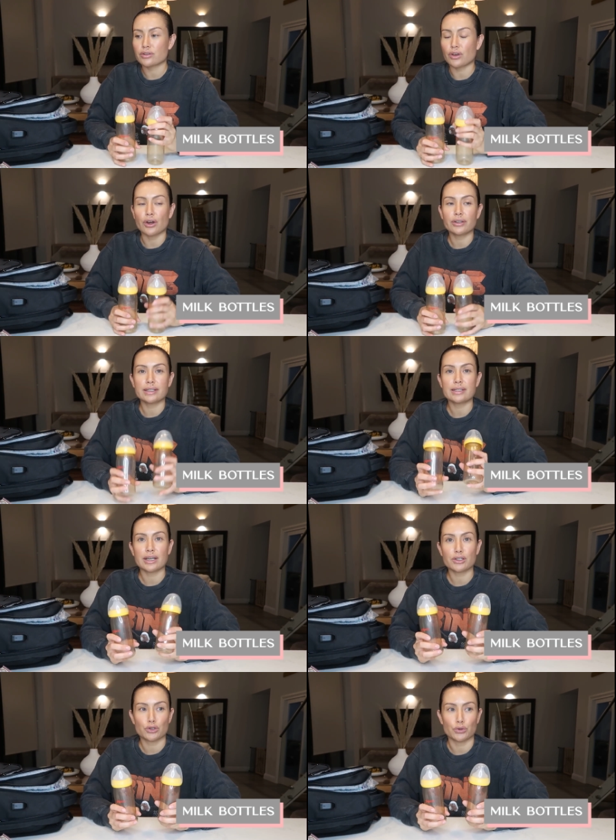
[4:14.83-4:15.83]
So I only
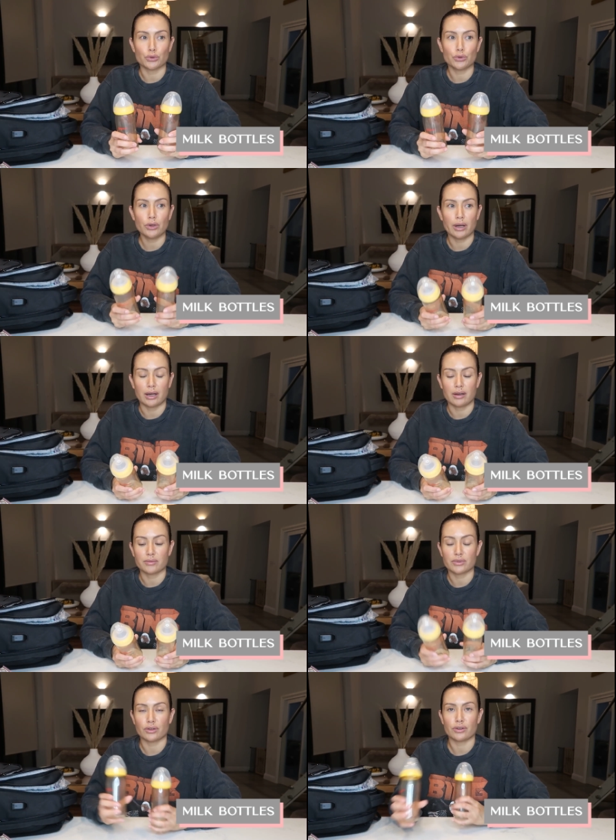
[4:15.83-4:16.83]
take 2,
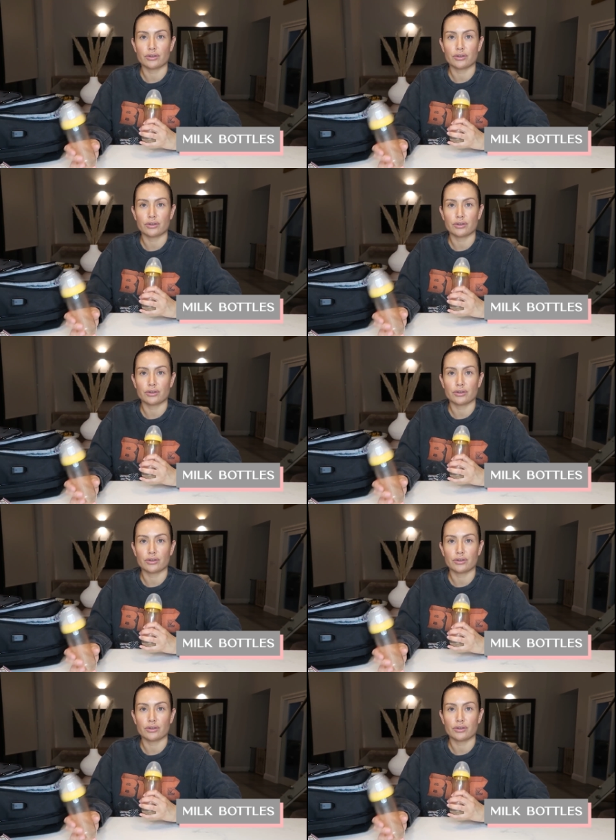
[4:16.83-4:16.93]
so